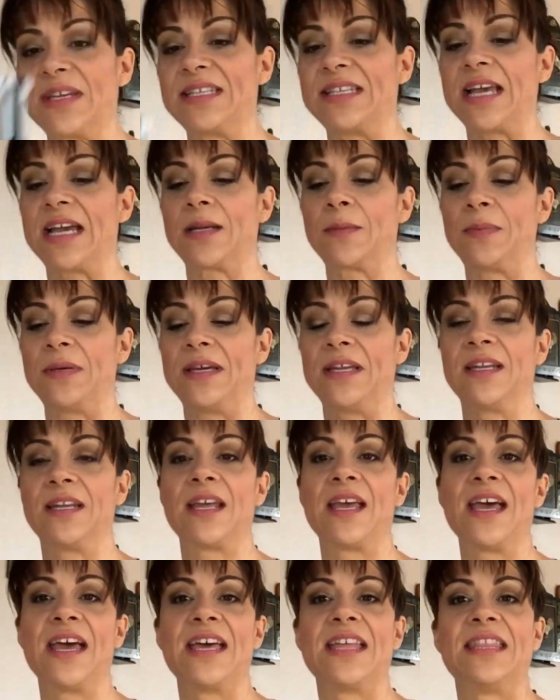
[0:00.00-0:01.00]
exact pin.
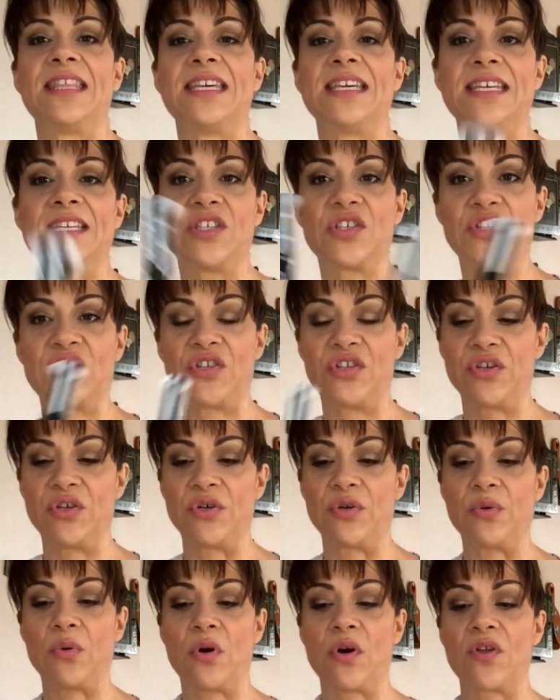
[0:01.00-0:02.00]
These
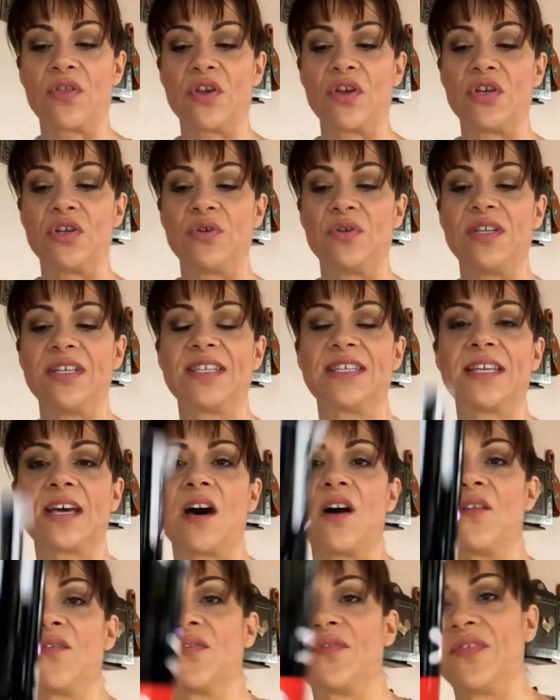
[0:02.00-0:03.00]
2 are the Uni
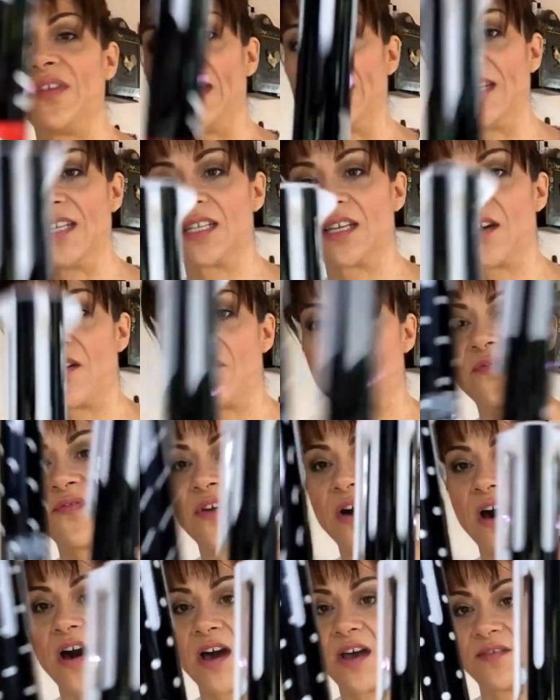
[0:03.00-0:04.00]
Style Fit
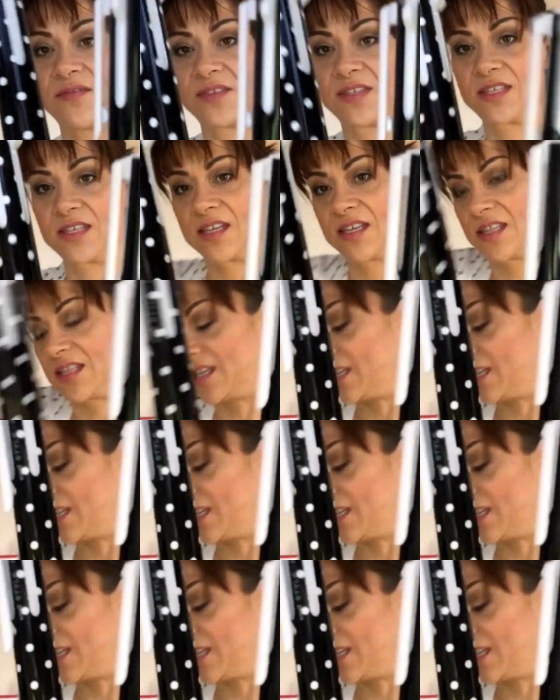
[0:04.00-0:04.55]
5s.